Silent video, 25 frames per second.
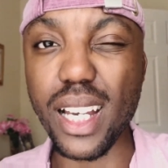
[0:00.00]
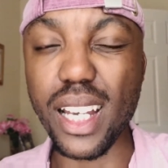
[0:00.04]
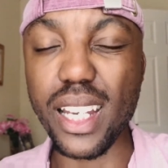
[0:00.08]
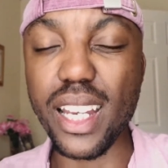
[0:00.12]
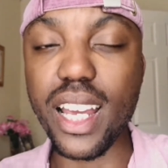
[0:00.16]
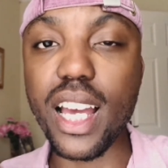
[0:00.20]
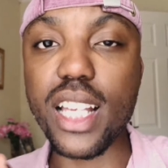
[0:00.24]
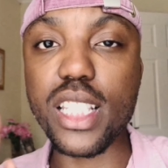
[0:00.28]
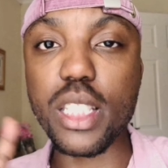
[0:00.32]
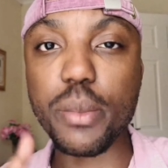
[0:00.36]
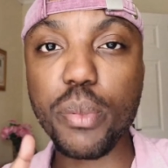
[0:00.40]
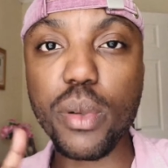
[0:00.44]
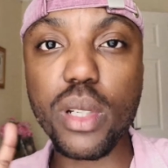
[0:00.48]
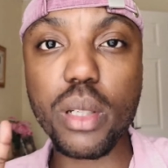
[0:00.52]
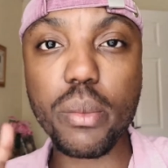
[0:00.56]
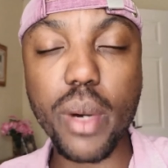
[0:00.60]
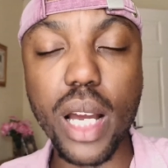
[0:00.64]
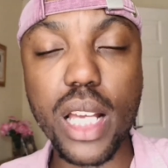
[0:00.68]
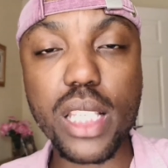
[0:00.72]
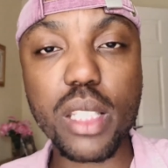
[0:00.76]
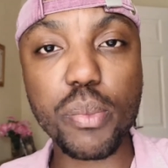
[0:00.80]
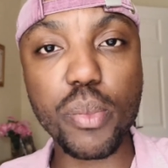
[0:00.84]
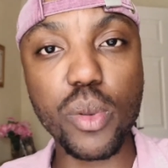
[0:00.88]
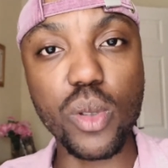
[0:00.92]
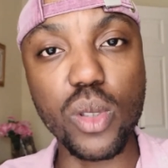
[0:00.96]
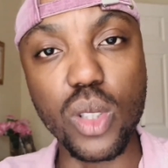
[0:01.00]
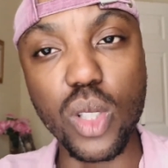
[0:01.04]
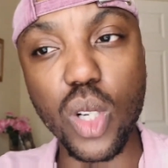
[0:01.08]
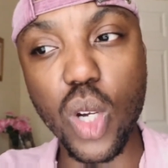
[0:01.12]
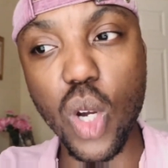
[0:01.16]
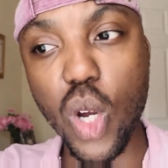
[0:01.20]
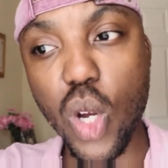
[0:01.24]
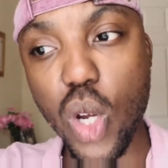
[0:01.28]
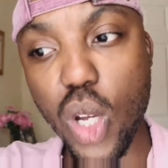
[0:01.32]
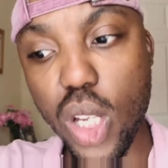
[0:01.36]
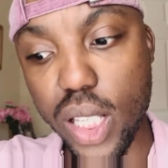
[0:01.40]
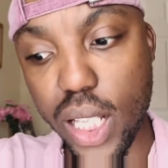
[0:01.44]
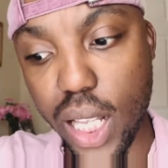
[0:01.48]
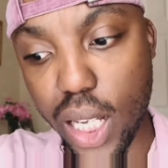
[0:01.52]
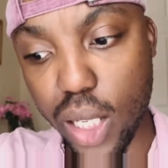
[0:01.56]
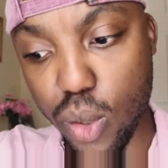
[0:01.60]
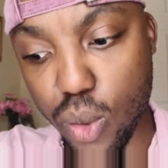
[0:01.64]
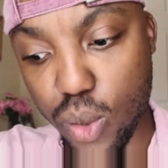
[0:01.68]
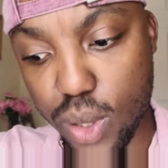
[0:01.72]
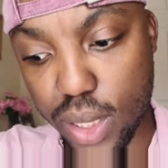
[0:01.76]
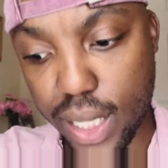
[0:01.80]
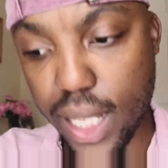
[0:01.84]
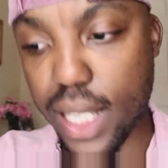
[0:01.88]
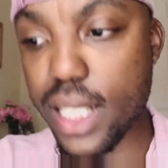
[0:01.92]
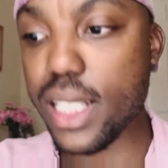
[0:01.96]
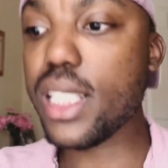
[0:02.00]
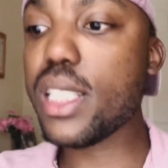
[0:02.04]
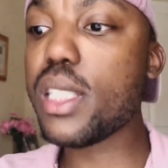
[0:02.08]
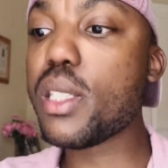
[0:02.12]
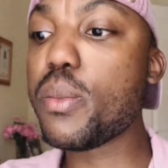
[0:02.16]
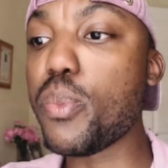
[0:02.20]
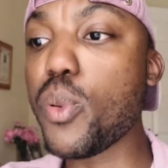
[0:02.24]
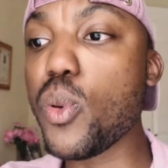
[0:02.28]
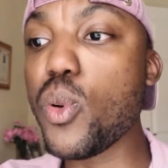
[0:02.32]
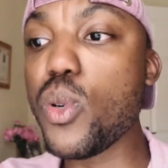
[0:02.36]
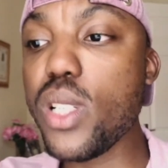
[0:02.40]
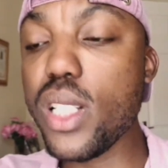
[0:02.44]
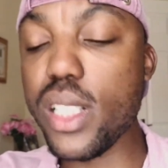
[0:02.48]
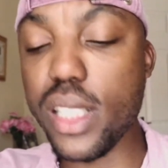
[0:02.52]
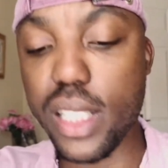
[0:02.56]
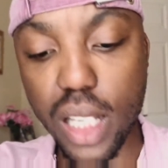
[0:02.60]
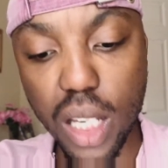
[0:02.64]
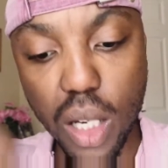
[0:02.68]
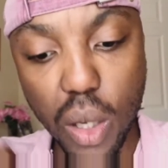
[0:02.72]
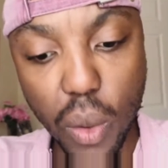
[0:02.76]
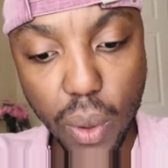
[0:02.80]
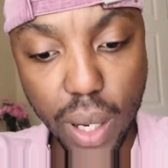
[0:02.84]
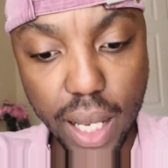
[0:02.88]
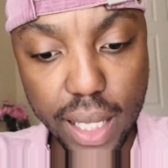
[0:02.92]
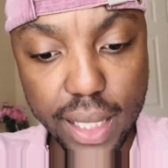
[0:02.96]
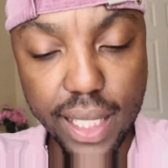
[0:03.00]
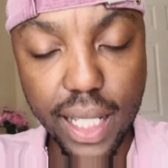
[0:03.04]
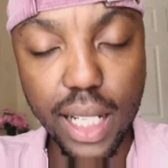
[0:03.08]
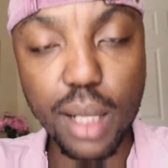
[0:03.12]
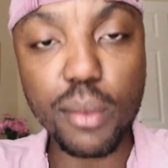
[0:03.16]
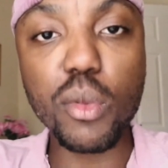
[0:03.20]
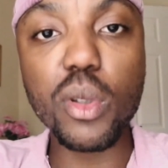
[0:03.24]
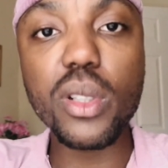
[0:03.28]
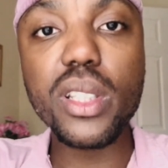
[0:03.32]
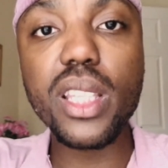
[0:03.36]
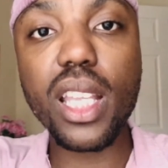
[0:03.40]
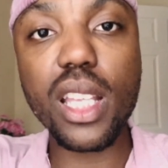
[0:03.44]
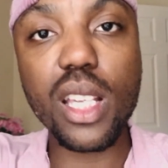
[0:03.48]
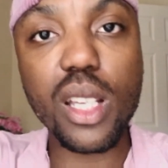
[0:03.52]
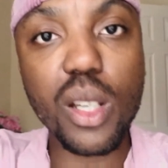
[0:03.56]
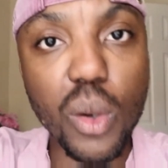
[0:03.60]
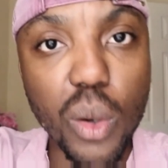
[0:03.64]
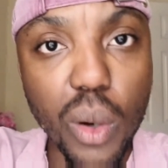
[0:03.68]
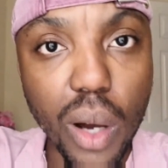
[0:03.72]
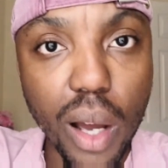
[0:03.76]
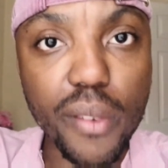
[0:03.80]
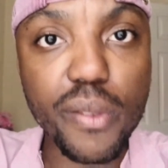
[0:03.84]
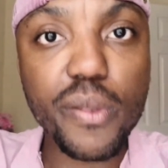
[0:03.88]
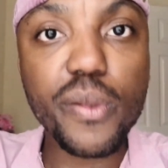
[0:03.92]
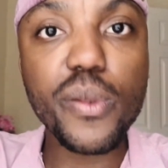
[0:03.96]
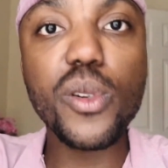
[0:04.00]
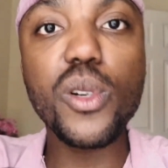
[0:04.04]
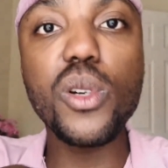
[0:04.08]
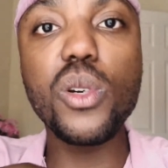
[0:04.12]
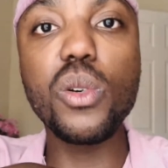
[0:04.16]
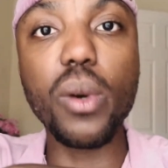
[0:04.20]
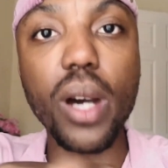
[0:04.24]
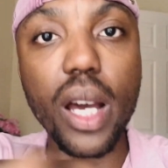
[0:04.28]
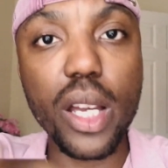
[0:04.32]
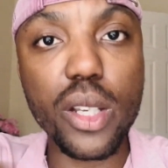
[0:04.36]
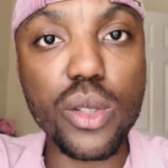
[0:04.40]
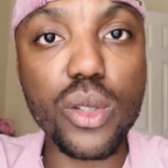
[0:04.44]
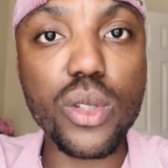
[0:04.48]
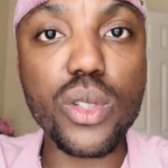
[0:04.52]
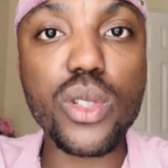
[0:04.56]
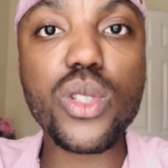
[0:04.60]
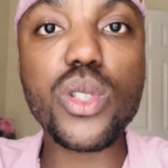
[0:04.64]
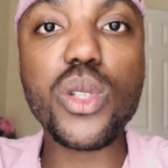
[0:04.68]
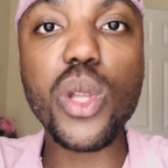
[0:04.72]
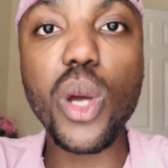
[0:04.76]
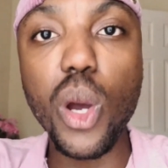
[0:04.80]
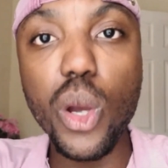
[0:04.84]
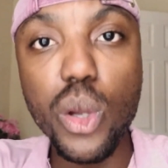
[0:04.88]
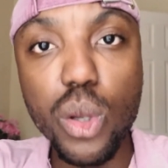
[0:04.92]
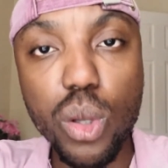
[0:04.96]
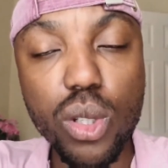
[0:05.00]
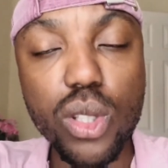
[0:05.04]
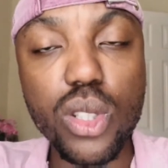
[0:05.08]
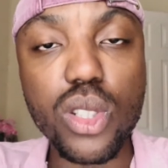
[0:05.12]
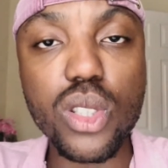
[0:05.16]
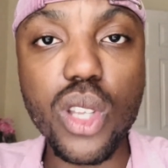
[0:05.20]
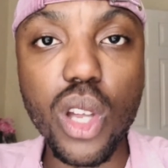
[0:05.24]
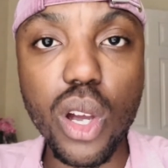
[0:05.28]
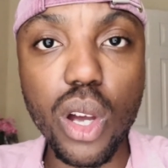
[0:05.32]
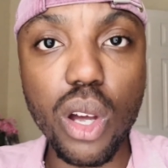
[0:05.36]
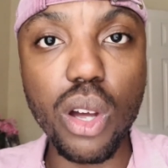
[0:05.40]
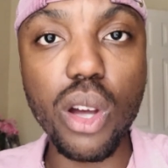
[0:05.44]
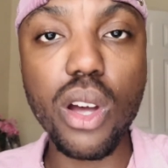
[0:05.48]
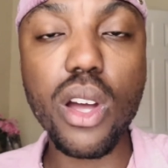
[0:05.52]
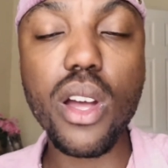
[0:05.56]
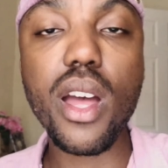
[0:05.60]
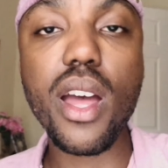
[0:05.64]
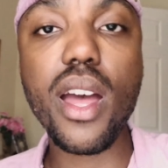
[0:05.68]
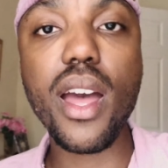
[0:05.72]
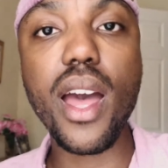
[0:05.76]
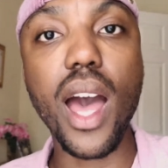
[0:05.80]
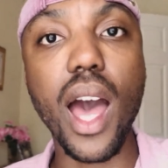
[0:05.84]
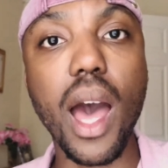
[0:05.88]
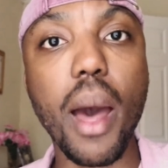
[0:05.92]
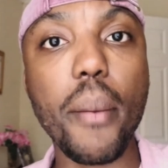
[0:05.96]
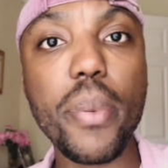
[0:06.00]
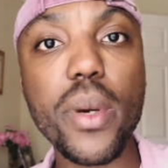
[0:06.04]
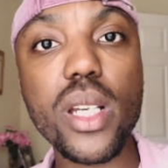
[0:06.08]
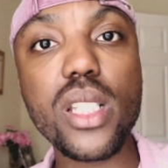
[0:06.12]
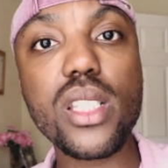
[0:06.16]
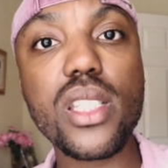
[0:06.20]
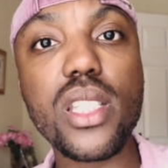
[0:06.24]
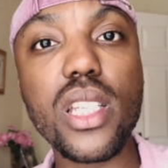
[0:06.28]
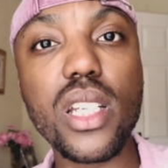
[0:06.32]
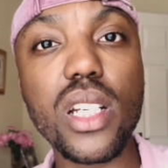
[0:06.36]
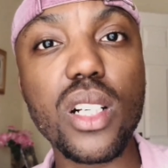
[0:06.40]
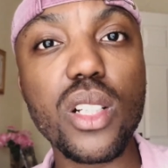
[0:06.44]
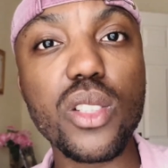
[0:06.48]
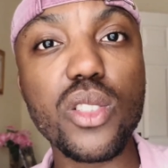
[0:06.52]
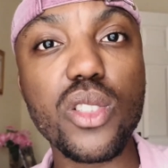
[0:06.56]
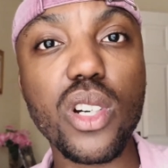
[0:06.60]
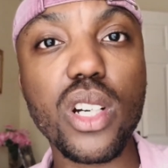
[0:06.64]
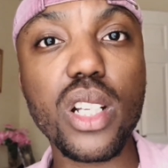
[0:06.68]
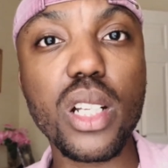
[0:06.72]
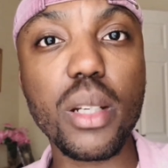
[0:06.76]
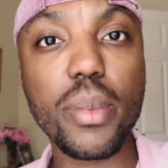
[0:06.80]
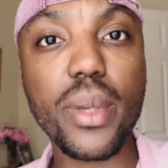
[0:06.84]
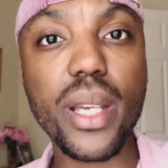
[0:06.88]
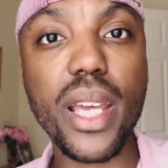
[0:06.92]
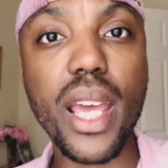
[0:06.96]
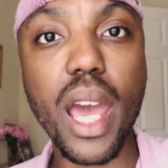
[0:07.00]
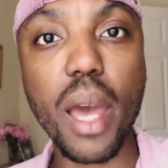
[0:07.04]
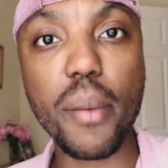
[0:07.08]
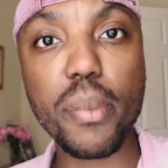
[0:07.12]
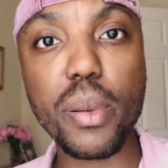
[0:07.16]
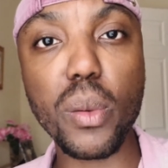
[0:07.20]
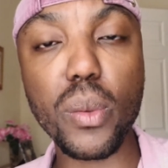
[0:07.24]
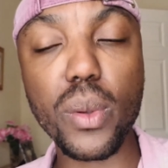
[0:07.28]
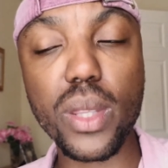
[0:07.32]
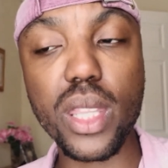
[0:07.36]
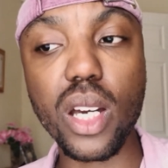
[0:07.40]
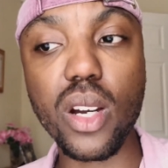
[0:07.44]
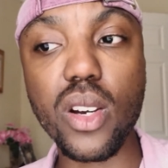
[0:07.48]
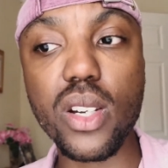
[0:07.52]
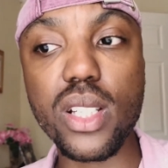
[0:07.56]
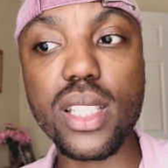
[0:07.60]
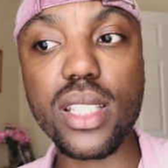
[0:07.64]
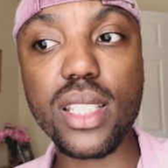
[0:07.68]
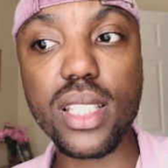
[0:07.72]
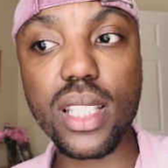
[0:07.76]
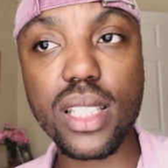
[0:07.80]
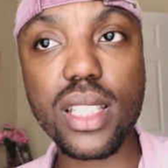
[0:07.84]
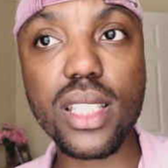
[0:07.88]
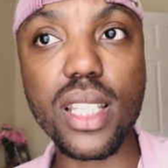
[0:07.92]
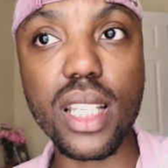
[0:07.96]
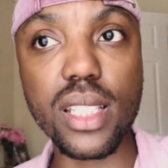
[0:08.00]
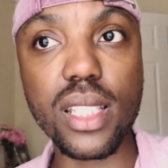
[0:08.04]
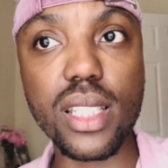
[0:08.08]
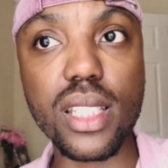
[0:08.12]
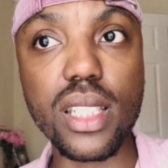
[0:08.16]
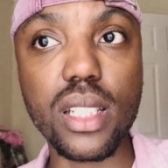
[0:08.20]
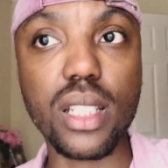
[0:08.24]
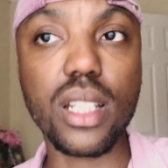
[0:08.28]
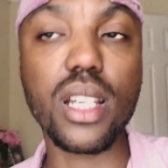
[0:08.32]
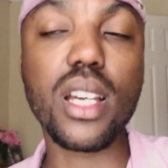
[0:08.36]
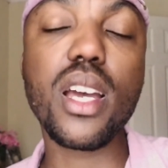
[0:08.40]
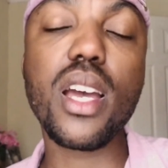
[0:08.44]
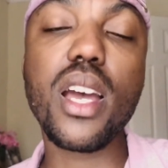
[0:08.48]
Yeah, spoon by spoon. Like what's that spoon say what telemoting or fruit, you stir up until you're gonna be happy with the consistency.